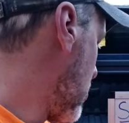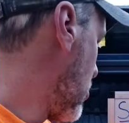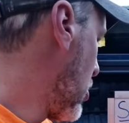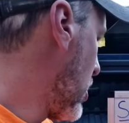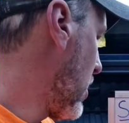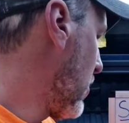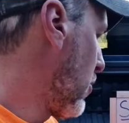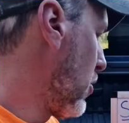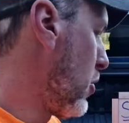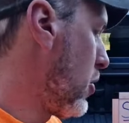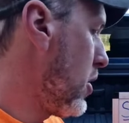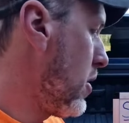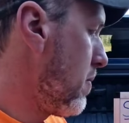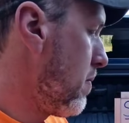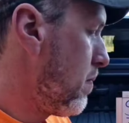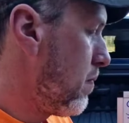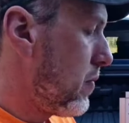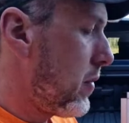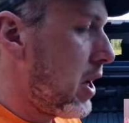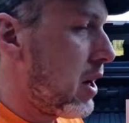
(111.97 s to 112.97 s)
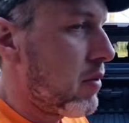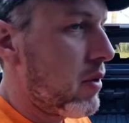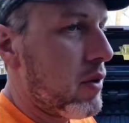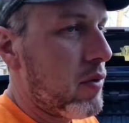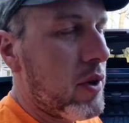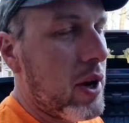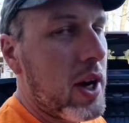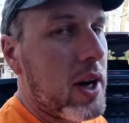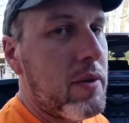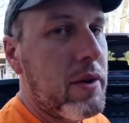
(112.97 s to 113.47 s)
Brake fluid, every
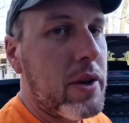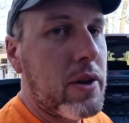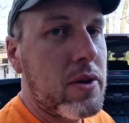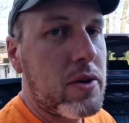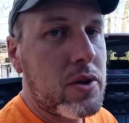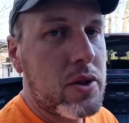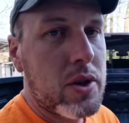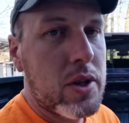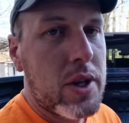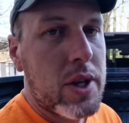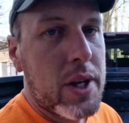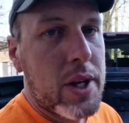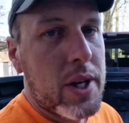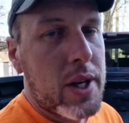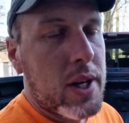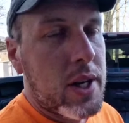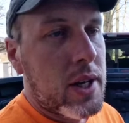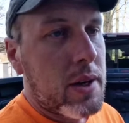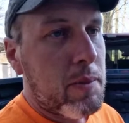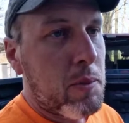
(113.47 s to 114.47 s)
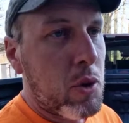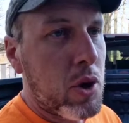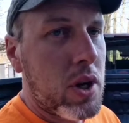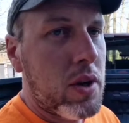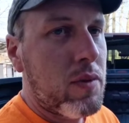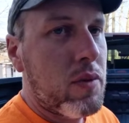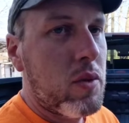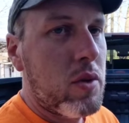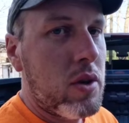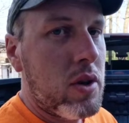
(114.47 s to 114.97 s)
5 years.
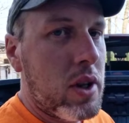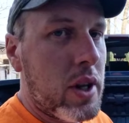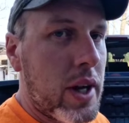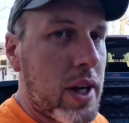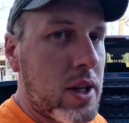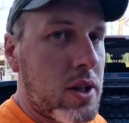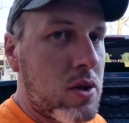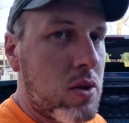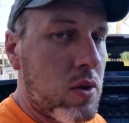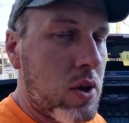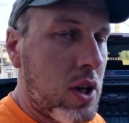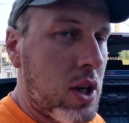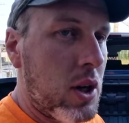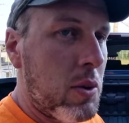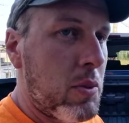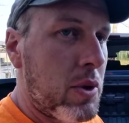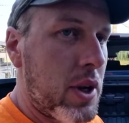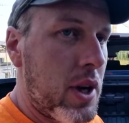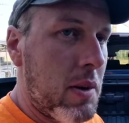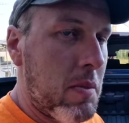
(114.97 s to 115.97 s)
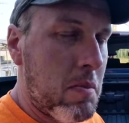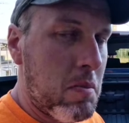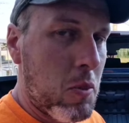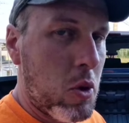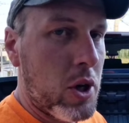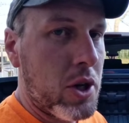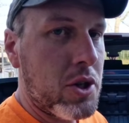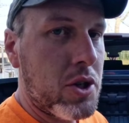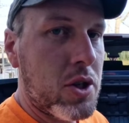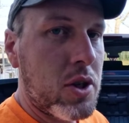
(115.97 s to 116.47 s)
Brake fluid likes to accumulate
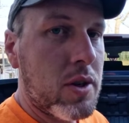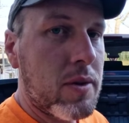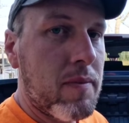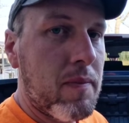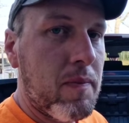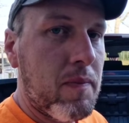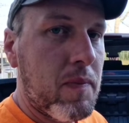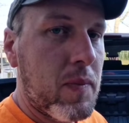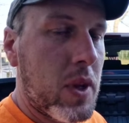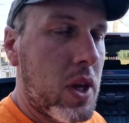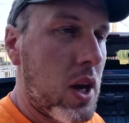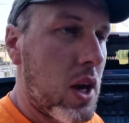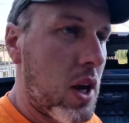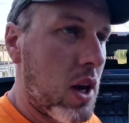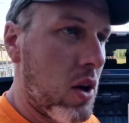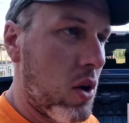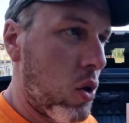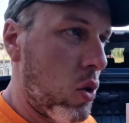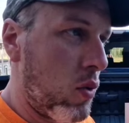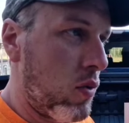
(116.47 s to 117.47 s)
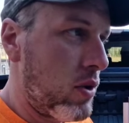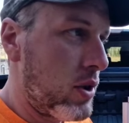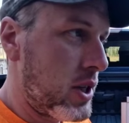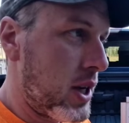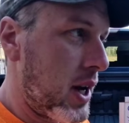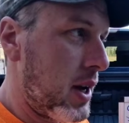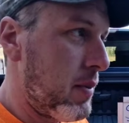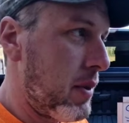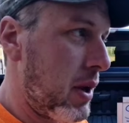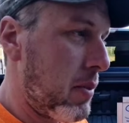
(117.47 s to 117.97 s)
moisture, and over
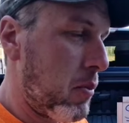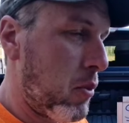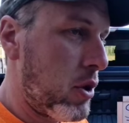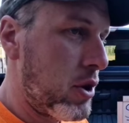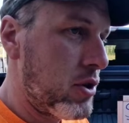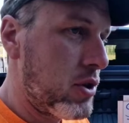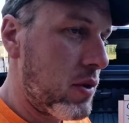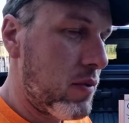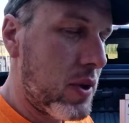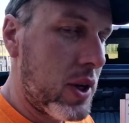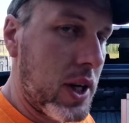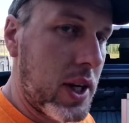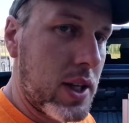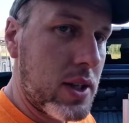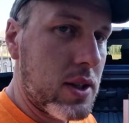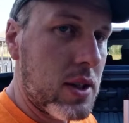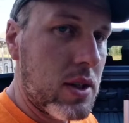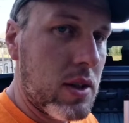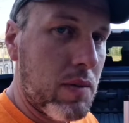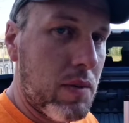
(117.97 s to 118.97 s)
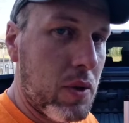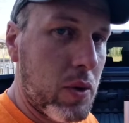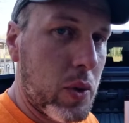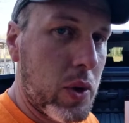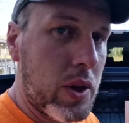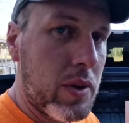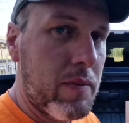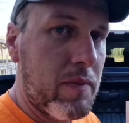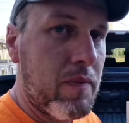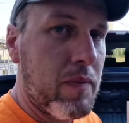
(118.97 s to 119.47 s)
time that moisture, if it gets in the
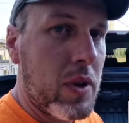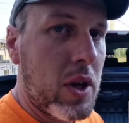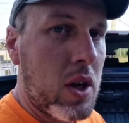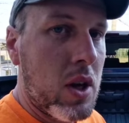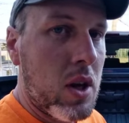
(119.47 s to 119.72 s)
fluid,